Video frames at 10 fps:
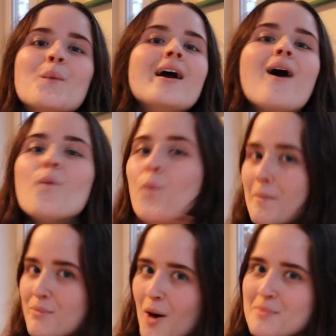We are
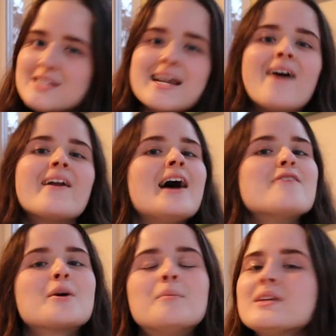one prompt down. I
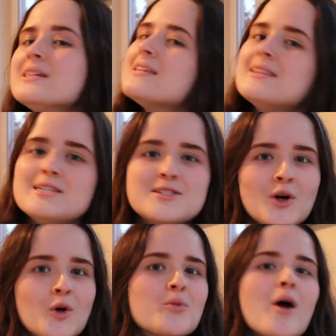have completed the
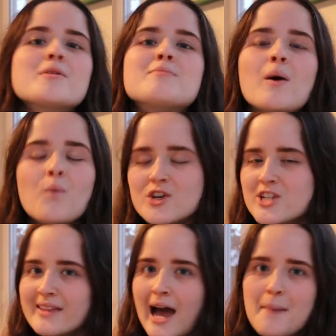soul prompt by
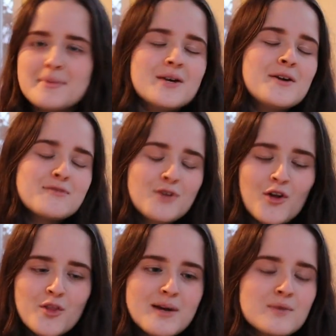watching that episode of
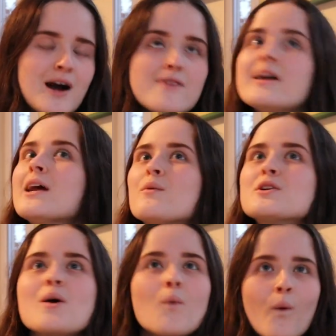Call the Midwife, and it
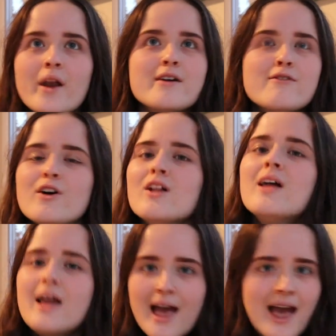was wonderful.
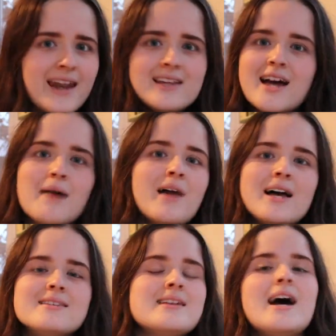Anytime that
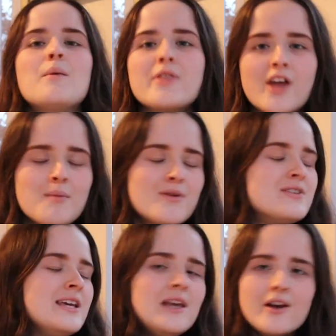I sit down with a cup
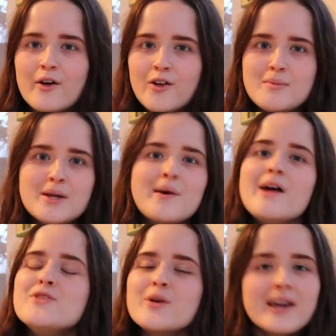of tea and Call the
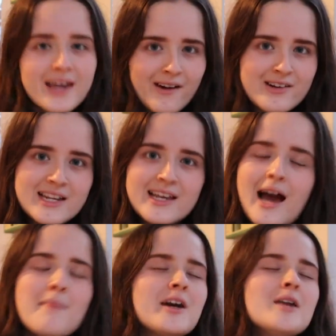Midwife, you can guarantee
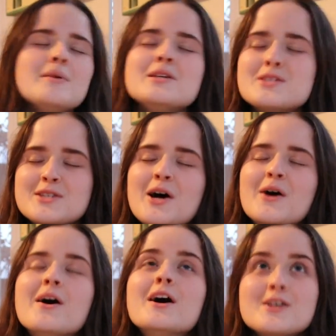I'm going to be
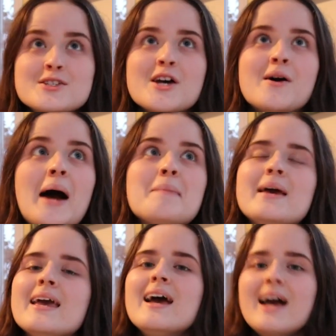so
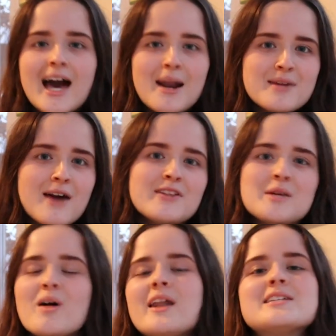happy, and I'm
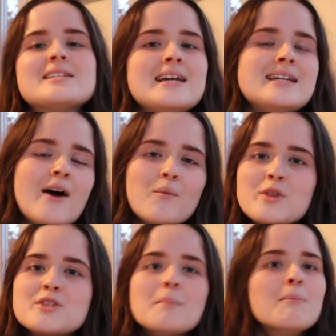definitely planning to sit down
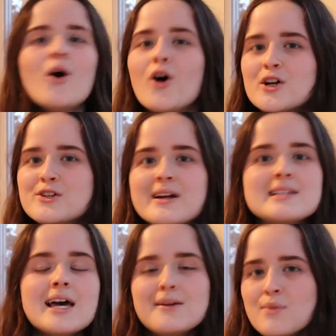with some more hot
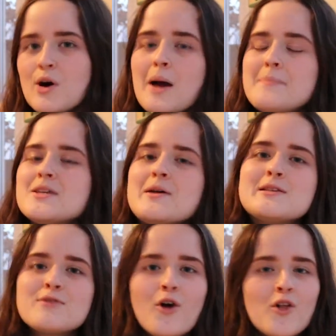drinks and more
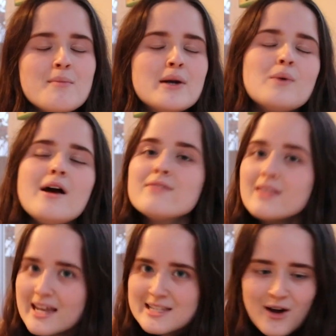episodes of Call the Midwife
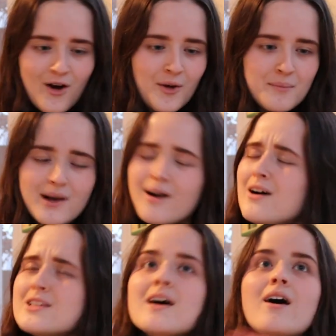later on,
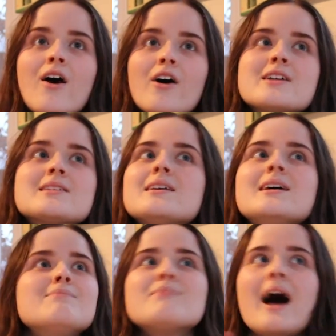because
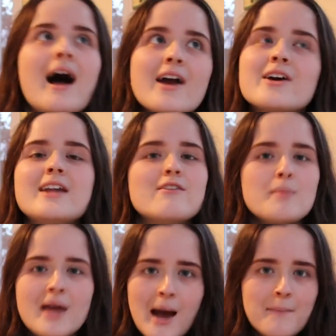honestly, I could never
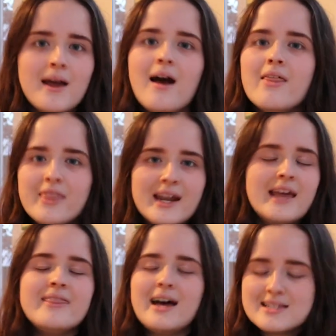be happier than
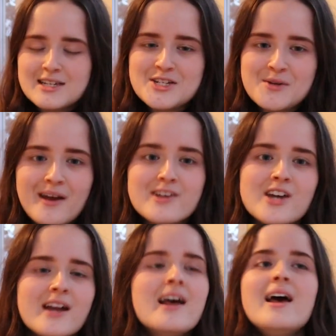in that
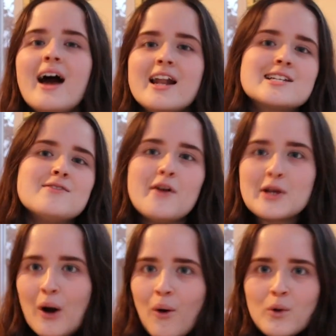situation, and it's a
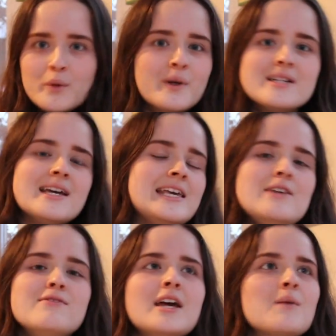very cold winter
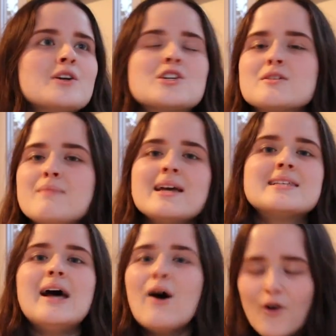evening, which just
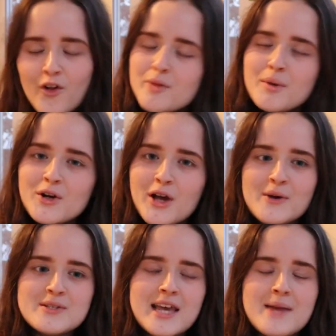makes it all the more
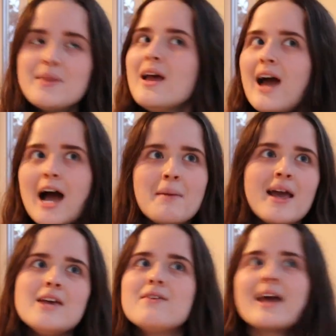cozy. I
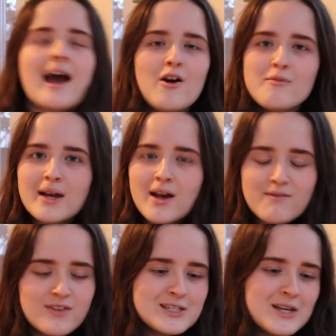might even get out of my
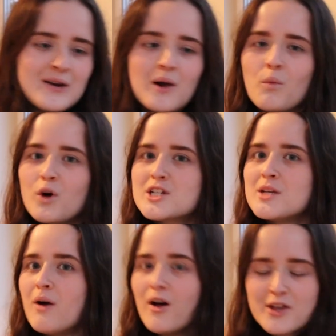comfort zone and watch
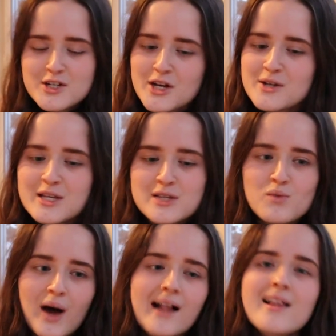some other shows as
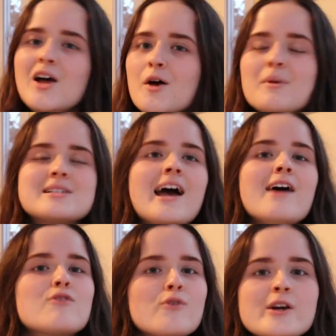well, because I
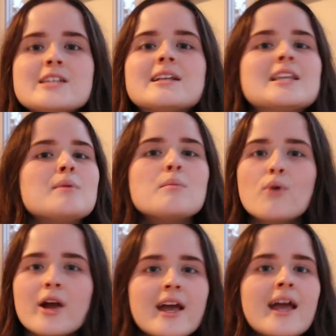have recently been
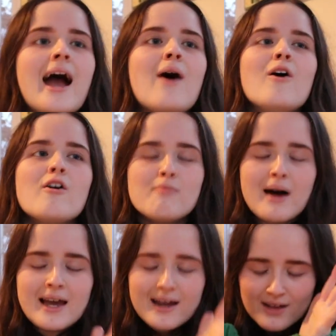breaking out of my